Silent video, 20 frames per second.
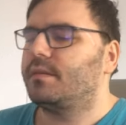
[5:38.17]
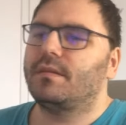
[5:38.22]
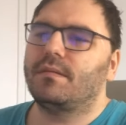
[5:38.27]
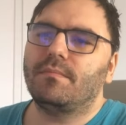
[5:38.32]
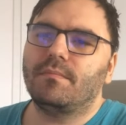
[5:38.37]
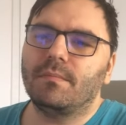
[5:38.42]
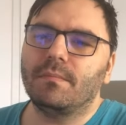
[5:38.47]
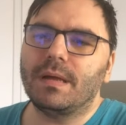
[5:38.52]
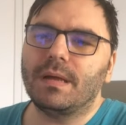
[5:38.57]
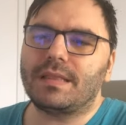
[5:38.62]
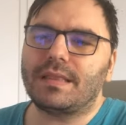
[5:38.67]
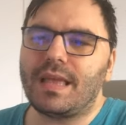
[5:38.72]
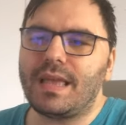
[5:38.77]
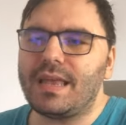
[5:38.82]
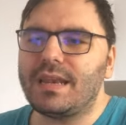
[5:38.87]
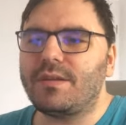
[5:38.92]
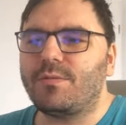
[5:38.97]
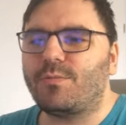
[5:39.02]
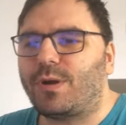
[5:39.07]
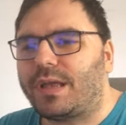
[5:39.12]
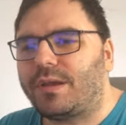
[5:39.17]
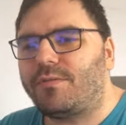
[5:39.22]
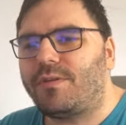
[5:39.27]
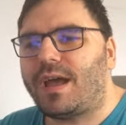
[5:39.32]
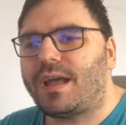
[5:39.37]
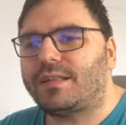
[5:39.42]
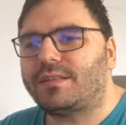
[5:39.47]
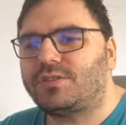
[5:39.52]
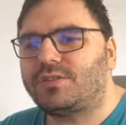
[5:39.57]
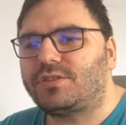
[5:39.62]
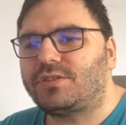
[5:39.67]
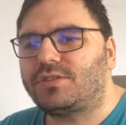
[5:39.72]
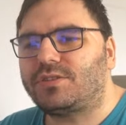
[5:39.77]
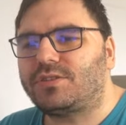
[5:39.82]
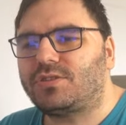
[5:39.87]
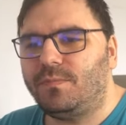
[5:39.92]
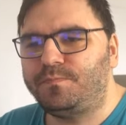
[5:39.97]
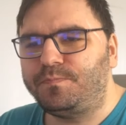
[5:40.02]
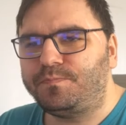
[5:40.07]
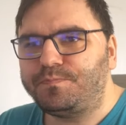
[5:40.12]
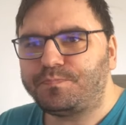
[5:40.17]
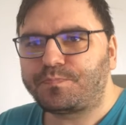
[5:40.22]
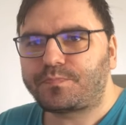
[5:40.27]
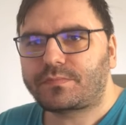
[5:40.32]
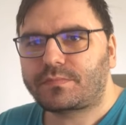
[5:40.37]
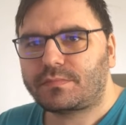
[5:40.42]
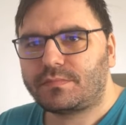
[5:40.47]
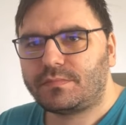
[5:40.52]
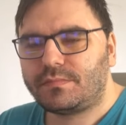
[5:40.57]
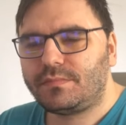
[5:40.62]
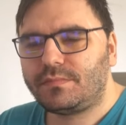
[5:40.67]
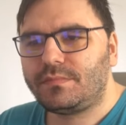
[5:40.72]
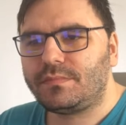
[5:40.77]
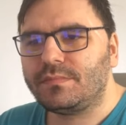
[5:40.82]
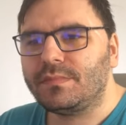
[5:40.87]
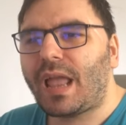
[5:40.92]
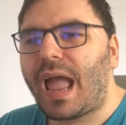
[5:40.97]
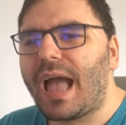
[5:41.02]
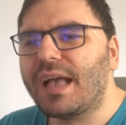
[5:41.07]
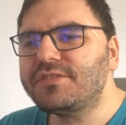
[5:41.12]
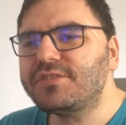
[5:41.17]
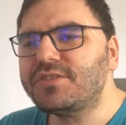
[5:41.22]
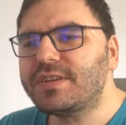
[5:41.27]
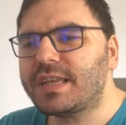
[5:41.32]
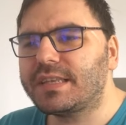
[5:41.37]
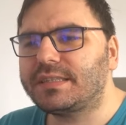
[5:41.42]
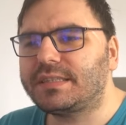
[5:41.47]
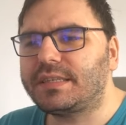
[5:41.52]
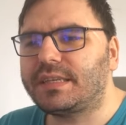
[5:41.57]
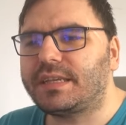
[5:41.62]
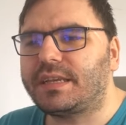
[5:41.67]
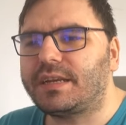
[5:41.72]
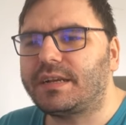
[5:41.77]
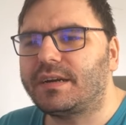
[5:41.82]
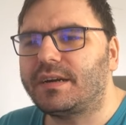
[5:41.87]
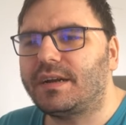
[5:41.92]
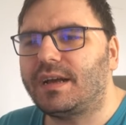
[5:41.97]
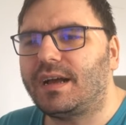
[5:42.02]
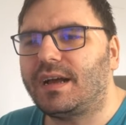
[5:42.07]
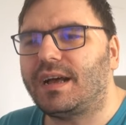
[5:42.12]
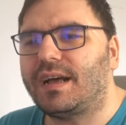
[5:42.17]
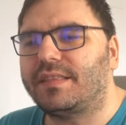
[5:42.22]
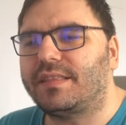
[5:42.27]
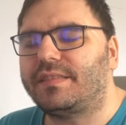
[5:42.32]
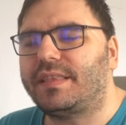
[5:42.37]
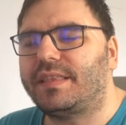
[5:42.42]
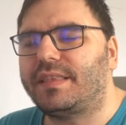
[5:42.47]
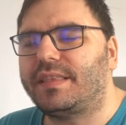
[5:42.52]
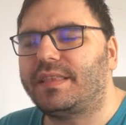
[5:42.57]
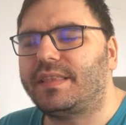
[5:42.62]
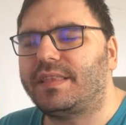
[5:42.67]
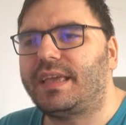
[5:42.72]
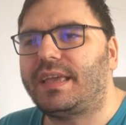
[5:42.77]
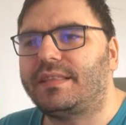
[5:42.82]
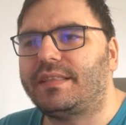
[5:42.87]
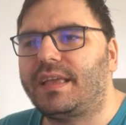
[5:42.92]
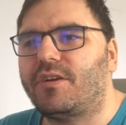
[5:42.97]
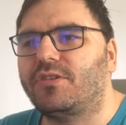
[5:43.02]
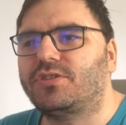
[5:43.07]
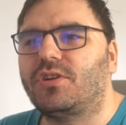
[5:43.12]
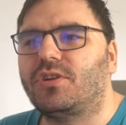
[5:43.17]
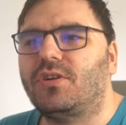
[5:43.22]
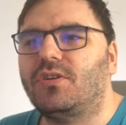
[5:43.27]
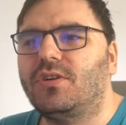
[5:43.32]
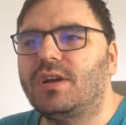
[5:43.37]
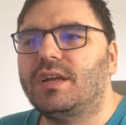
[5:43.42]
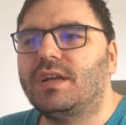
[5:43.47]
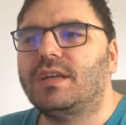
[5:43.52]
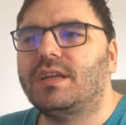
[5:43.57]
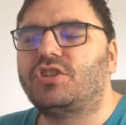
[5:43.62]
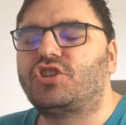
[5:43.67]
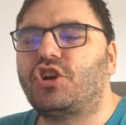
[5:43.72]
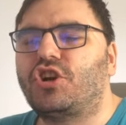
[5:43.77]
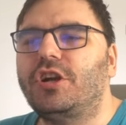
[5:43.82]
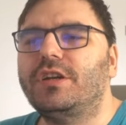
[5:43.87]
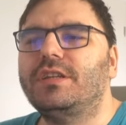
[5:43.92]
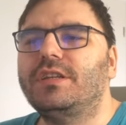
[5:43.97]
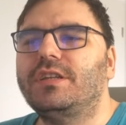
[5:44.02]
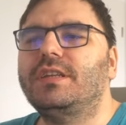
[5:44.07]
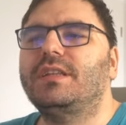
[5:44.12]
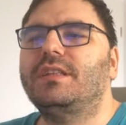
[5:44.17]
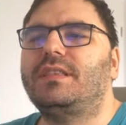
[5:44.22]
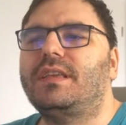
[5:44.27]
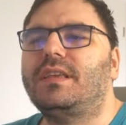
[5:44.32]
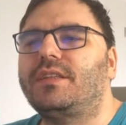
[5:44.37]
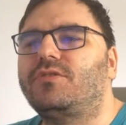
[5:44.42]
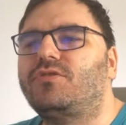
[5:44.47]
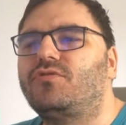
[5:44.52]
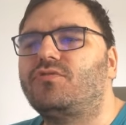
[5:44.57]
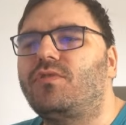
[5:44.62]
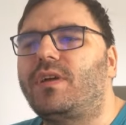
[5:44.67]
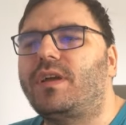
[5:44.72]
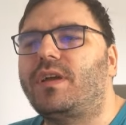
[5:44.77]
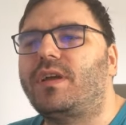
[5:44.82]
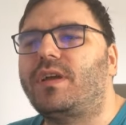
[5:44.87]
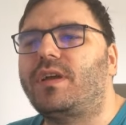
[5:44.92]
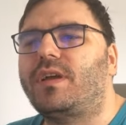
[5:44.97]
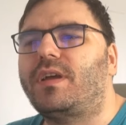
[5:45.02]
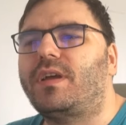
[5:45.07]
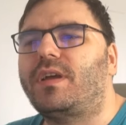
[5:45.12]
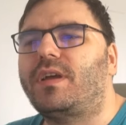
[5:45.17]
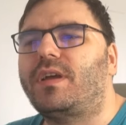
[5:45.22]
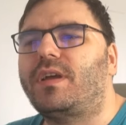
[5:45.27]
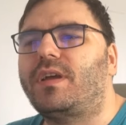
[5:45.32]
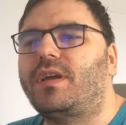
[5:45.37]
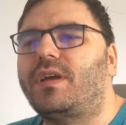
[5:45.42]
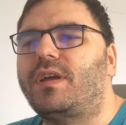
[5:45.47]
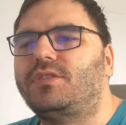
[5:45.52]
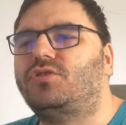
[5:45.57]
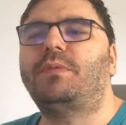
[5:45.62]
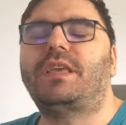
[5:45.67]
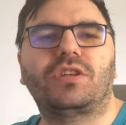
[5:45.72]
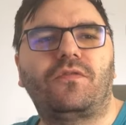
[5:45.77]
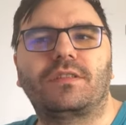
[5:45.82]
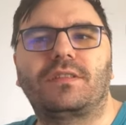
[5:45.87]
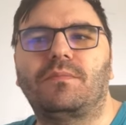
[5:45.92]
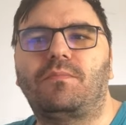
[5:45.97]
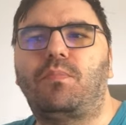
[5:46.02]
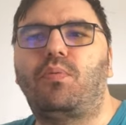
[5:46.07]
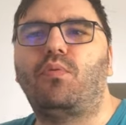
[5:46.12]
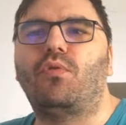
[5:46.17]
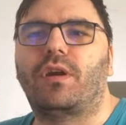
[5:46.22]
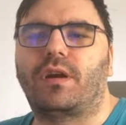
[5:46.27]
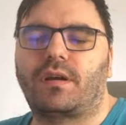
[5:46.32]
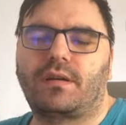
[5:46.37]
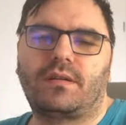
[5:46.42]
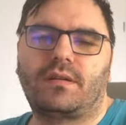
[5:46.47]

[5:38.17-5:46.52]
But anyway, right, so as you can see here, they also turned it into a soup kitchen for the poor.